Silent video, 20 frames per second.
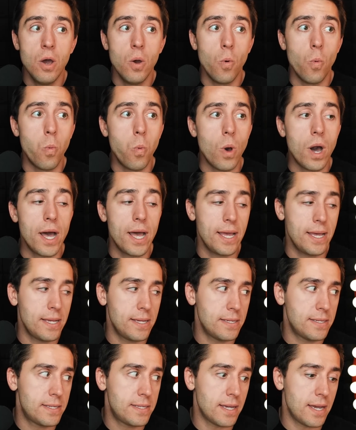
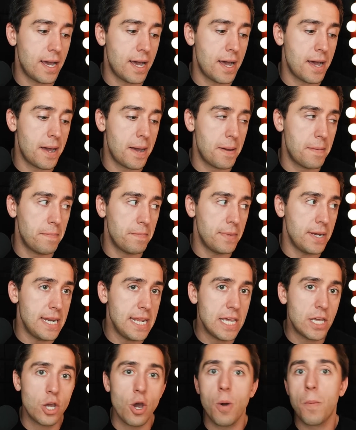was
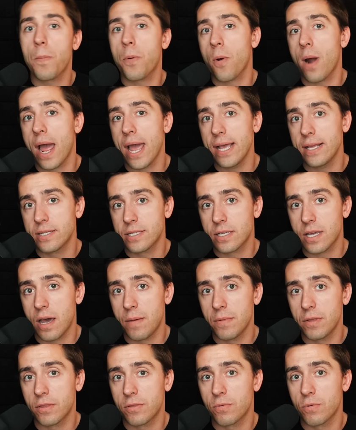Nico Price
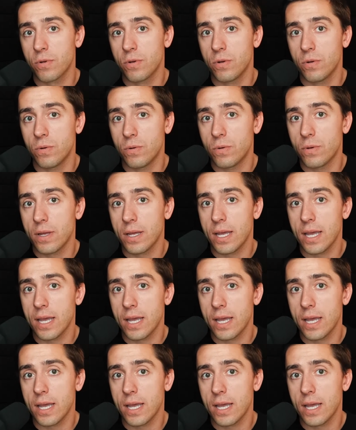coming through.